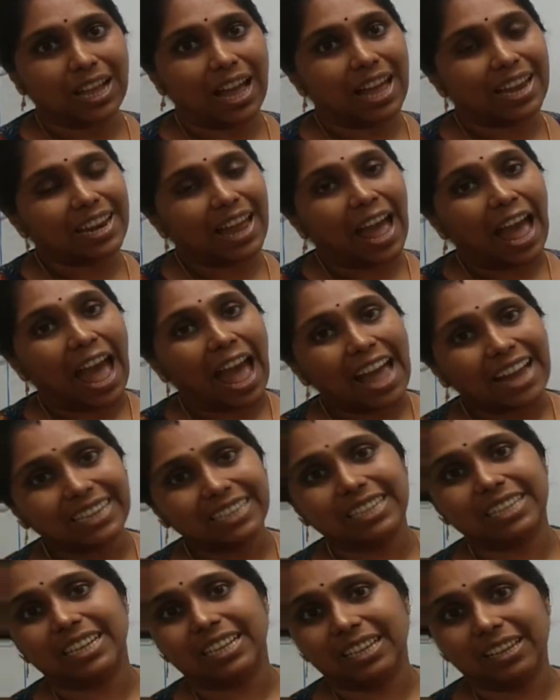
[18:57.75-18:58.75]
and
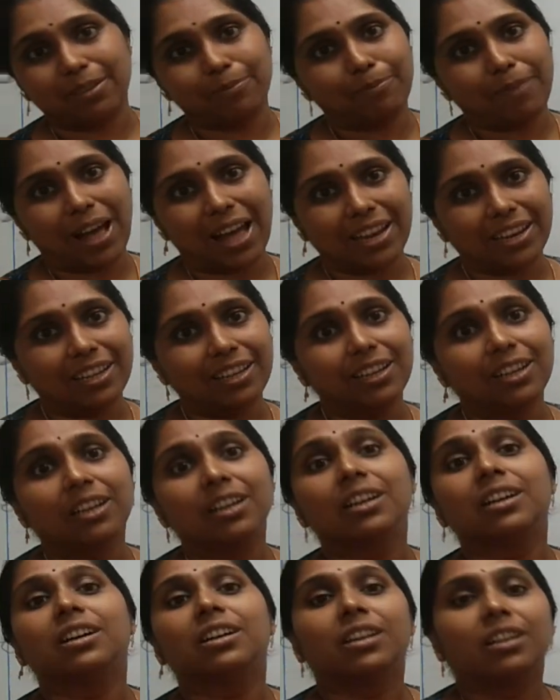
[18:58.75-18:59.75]
act in a manner
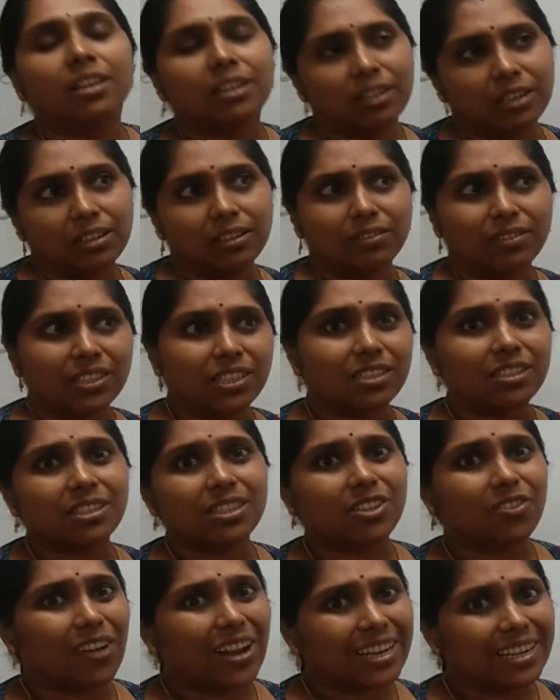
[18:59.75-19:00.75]
which
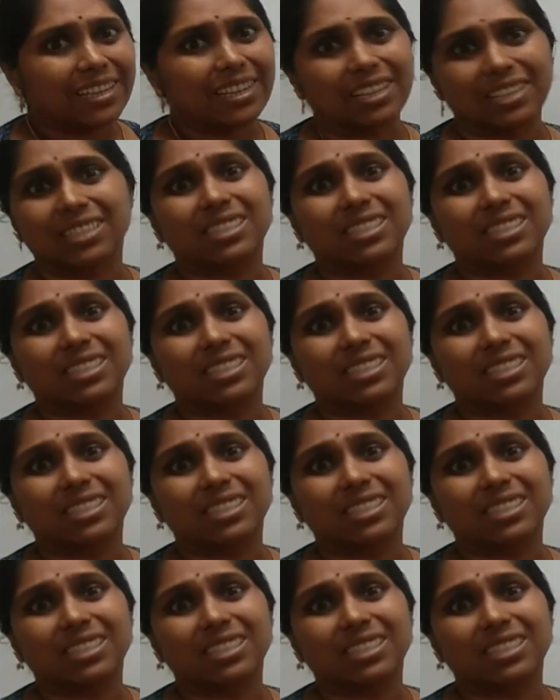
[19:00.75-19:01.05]
is quite